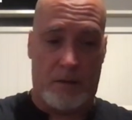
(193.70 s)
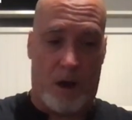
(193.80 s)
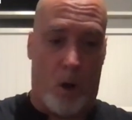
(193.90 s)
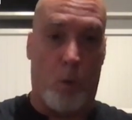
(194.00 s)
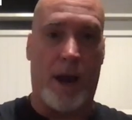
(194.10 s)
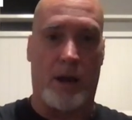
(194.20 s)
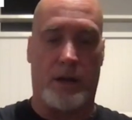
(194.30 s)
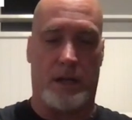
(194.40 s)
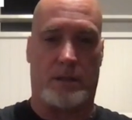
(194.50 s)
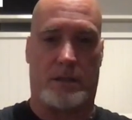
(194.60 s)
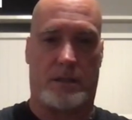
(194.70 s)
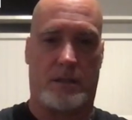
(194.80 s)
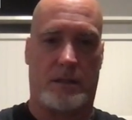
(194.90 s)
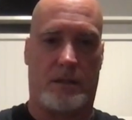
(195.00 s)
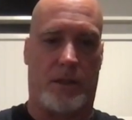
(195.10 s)
awareness
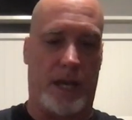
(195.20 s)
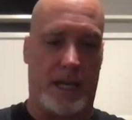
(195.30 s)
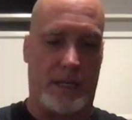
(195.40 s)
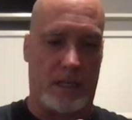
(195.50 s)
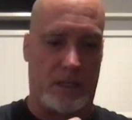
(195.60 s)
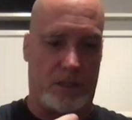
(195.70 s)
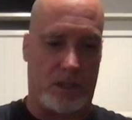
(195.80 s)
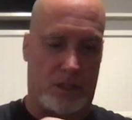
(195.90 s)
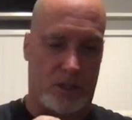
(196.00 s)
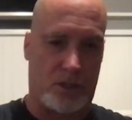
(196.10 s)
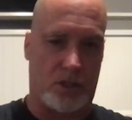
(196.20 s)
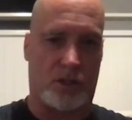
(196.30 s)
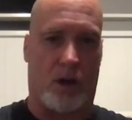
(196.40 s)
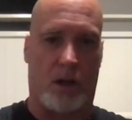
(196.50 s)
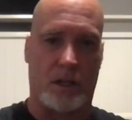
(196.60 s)
that is just this
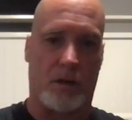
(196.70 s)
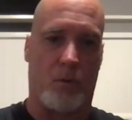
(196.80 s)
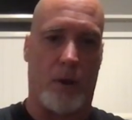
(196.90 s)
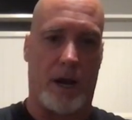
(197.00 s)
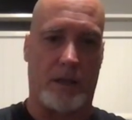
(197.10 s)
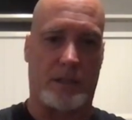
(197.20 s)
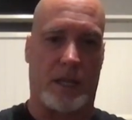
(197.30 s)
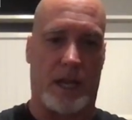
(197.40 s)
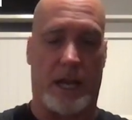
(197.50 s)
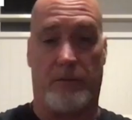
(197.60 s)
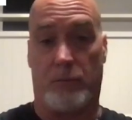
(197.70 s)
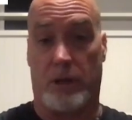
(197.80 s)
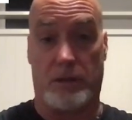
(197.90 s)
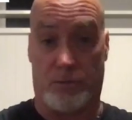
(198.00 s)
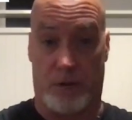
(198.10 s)
solid awareness that I have, whether
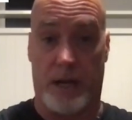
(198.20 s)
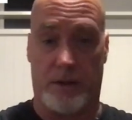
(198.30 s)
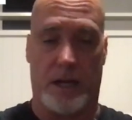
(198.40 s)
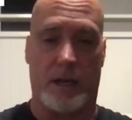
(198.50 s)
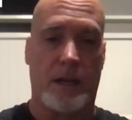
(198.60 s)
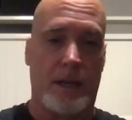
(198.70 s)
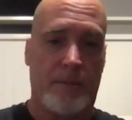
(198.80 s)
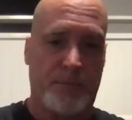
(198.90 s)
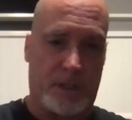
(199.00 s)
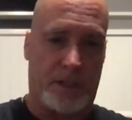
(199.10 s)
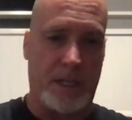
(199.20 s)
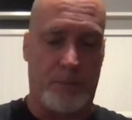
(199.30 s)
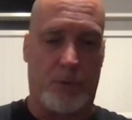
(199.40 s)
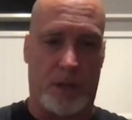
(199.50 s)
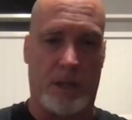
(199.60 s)
it's right or not, deep
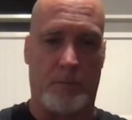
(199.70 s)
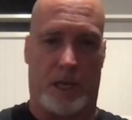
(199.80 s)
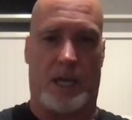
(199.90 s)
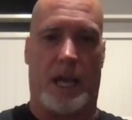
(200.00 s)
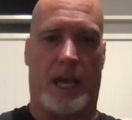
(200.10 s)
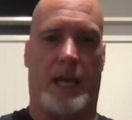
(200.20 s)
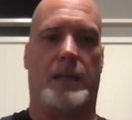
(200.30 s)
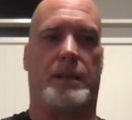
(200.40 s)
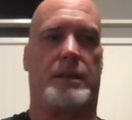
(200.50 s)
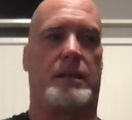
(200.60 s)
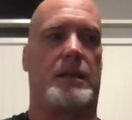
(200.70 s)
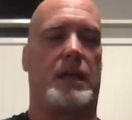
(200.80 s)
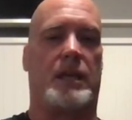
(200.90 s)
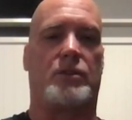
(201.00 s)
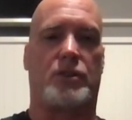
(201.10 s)
within me, and
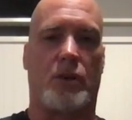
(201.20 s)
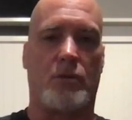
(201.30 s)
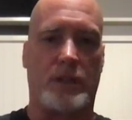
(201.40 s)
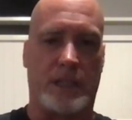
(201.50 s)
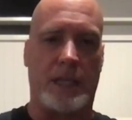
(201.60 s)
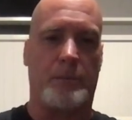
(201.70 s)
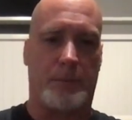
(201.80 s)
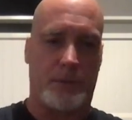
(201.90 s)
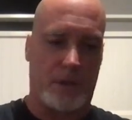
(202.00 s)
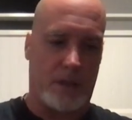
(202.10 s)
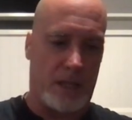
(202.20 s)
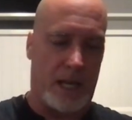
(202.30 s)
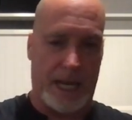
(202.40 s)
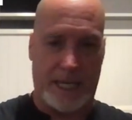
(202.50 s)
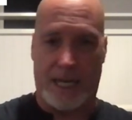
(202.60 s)
it's so deep that
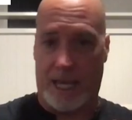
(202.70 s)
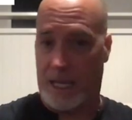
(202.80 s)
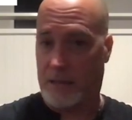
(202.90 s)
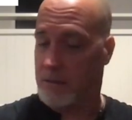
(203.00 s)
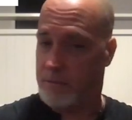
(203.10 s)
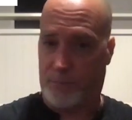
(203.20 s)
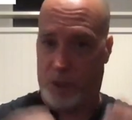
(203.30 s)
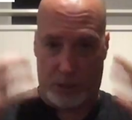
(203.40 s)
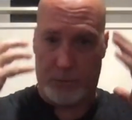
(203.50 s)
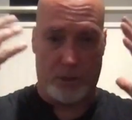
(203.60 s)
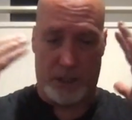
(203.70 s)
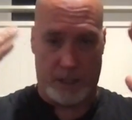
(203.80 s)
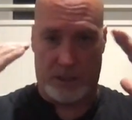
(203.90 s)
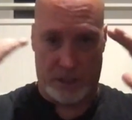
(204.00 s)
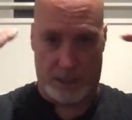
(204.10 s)
I can't just put it
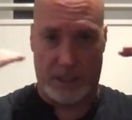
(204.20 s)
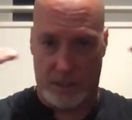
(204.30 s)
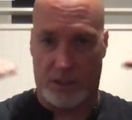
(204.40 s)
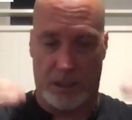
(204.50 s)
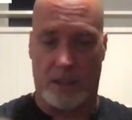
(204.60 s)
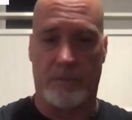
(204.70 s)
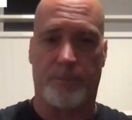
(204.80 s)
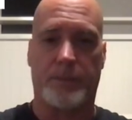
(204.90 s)
into easy,